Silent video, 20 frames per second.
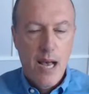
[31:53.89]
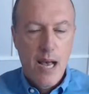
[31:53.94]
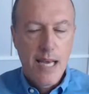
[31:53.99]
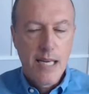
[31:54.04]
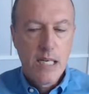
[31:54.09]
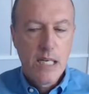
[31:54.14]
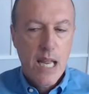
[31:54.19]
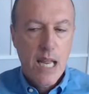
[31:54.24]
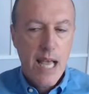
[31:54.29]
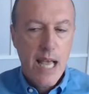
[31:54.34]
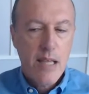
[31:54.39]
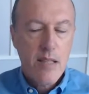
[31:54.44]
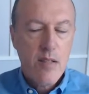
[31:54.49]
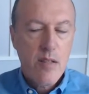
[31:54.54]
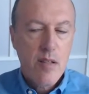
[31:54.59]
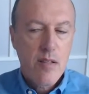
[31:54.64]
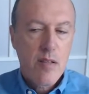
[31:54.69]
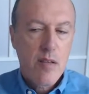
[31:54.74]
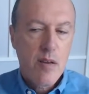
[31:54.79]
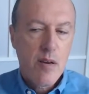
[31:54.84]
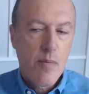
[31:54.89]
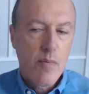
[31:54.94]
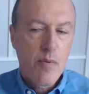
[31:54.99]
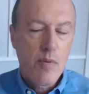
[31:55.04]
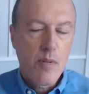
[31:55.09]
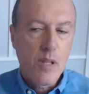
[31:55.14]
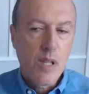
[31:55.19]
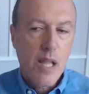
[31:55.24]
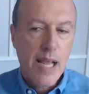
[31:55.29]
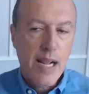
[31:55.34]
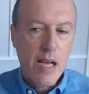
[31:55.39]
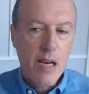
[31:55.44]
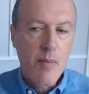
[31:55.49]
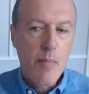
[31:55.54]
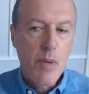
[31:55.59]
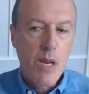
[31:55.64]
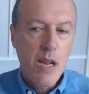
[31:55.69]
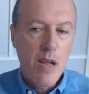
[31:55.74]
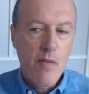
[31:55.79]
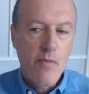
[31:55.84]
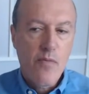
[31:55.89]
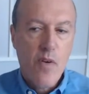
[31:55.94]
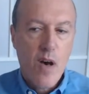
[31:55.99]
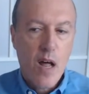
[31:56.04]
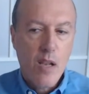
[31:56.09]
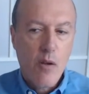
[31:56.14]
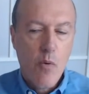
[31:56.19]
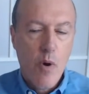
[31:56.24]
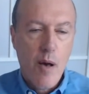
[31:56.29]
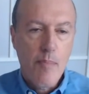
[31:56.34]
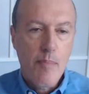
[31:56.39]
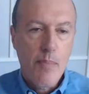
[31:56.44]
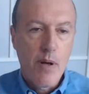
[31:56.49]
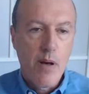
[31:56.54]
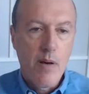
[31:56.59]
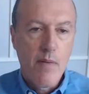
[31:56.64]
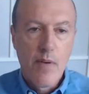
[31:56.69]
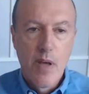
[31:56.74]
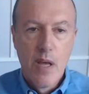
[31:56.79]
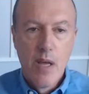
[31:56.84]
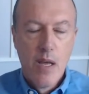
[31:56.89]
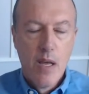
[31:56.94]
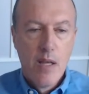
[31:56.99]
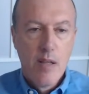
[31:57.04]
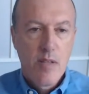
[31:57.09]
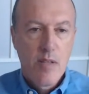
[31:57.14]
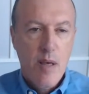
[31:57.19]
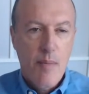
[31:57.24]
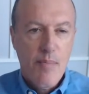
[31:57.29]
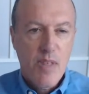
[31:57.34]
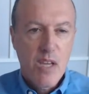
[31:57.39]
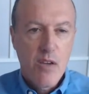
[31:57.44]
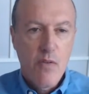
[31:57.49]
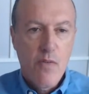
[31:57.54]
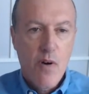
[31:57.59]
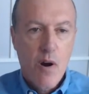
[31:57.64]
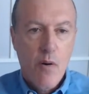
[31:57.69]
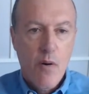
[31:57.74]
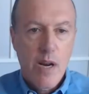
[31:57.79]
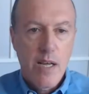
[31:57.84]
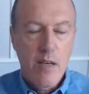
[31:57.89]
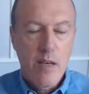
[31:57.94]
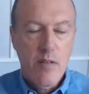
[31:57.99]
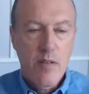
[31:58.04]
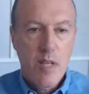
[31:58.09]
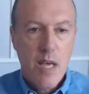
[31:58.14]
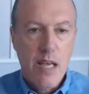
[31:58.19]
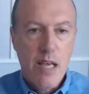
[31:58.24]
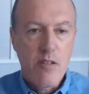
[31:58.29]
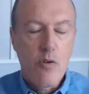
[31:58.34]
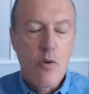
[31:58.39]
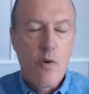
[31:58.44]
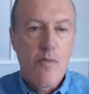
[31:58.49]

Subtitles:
unless it's like an immediate follow-up of something you've already assessed.